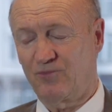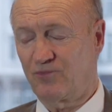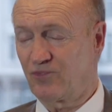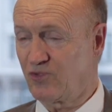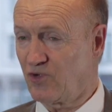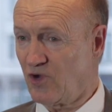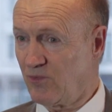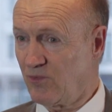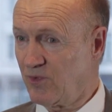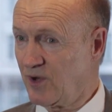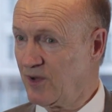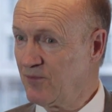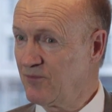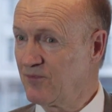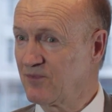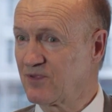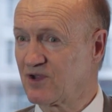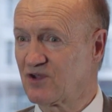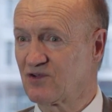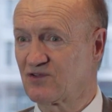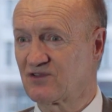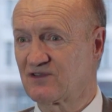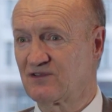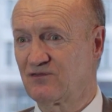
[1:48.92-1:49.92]
problem,
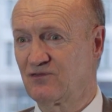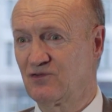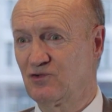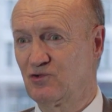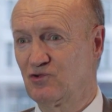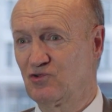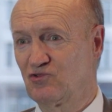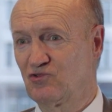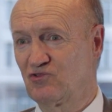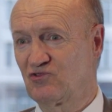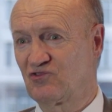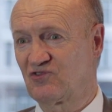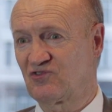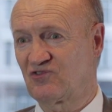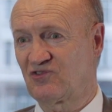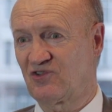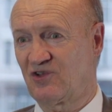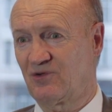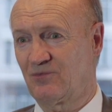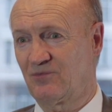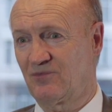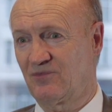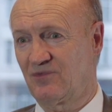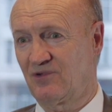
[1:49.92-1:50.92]
because if you use
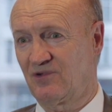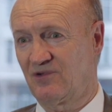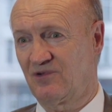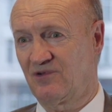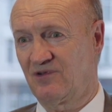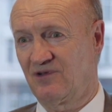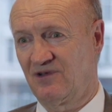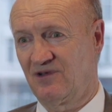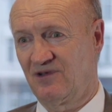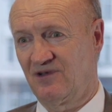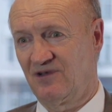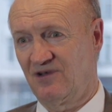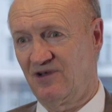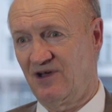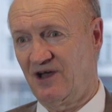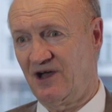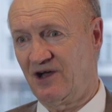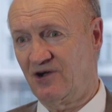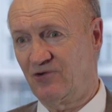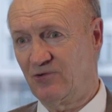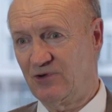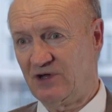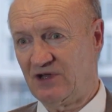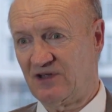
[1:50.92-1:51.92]
some
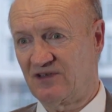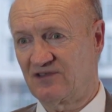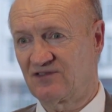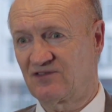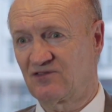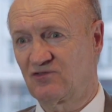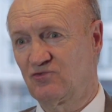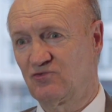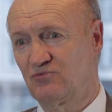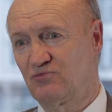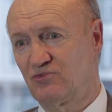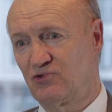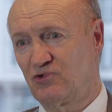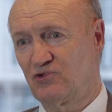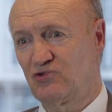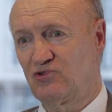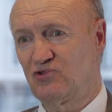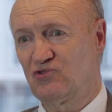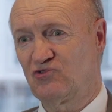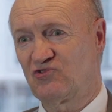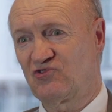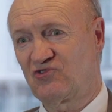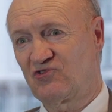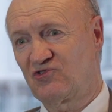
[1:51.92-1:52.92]
areas to
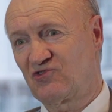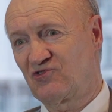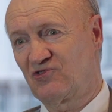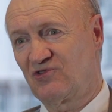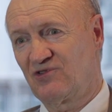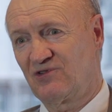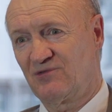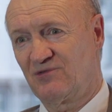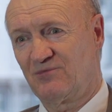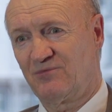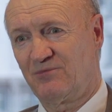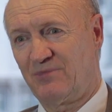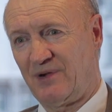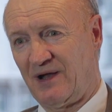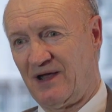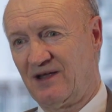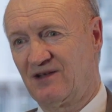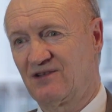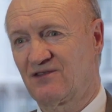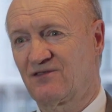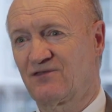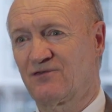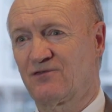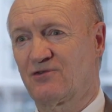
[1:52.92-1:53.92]
produce
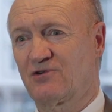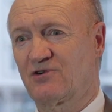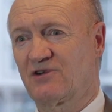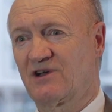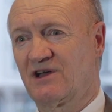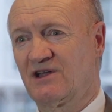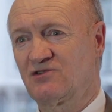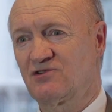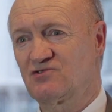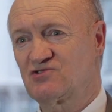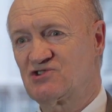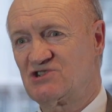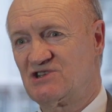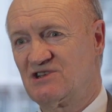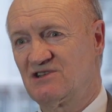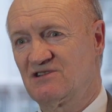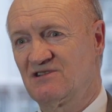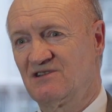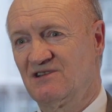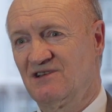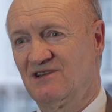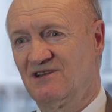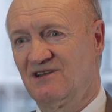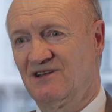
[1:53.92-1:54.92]
plants for energy,
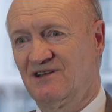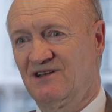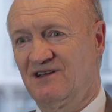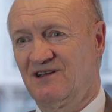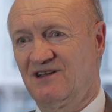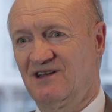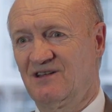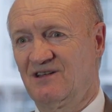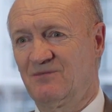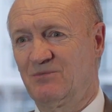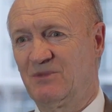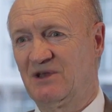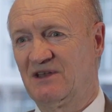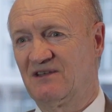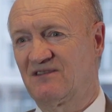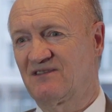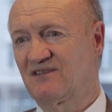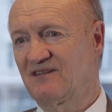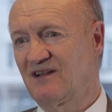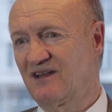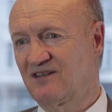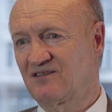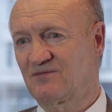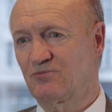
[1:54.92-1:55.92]
it
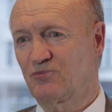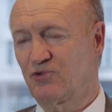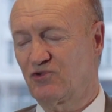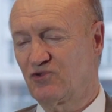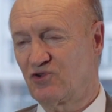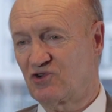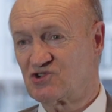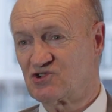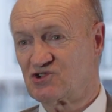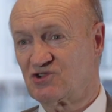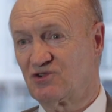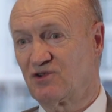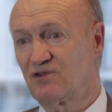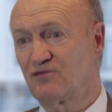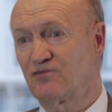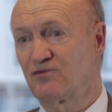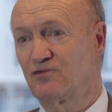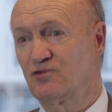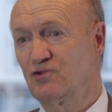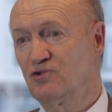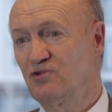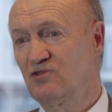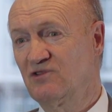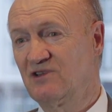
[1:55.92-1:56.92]
means less production of
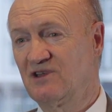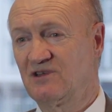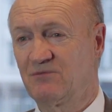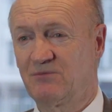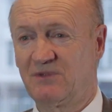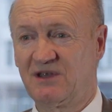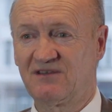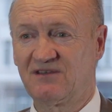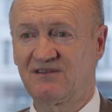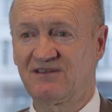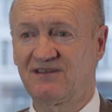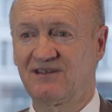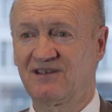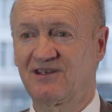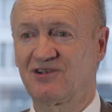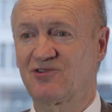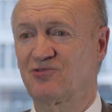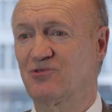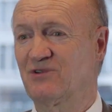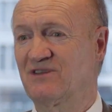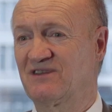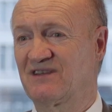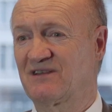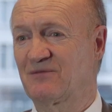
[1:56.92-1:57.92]
food, it means
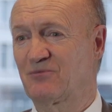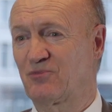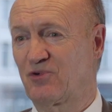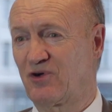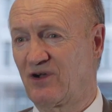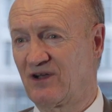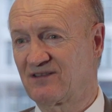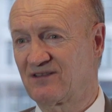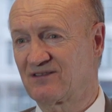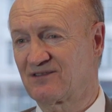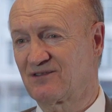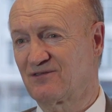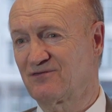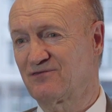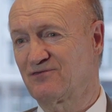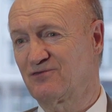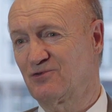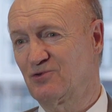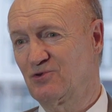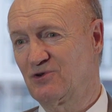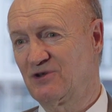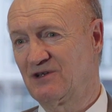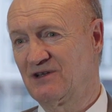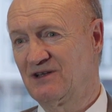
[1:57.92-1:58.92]
increasing price of
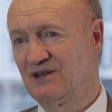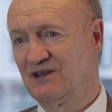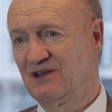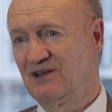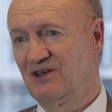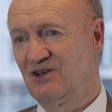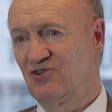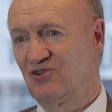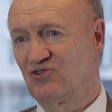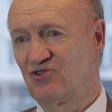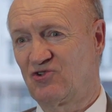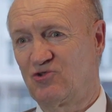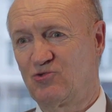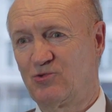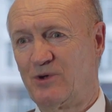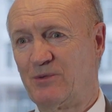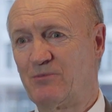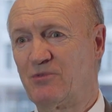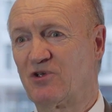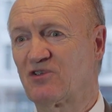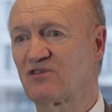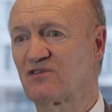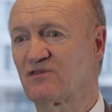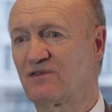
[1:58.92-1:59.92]
food. So
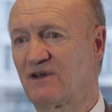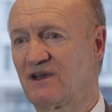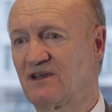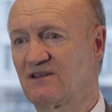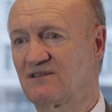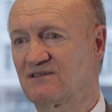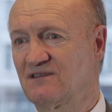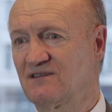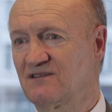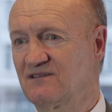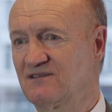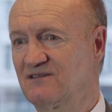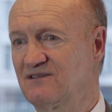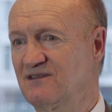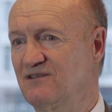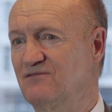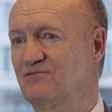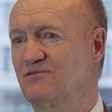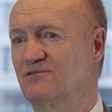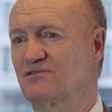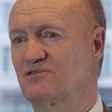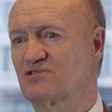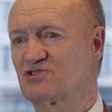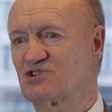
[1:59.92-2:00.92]
we must face these
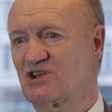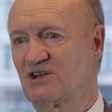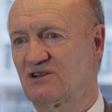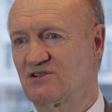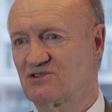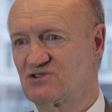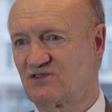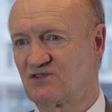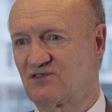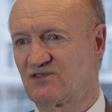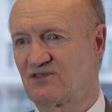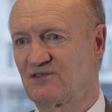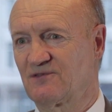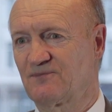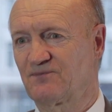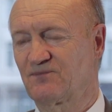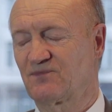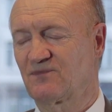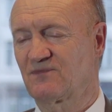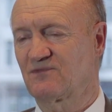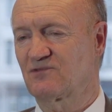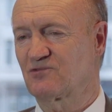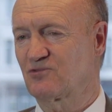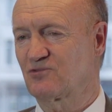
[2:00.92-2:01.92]
different challenges,
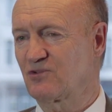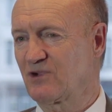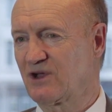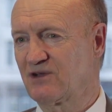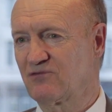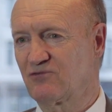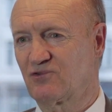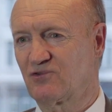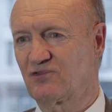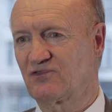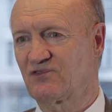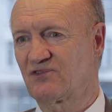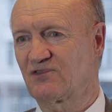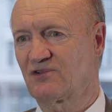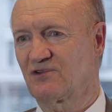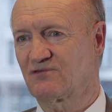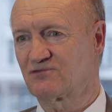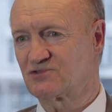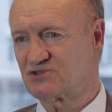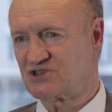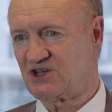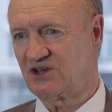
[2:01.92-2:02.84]
drivers of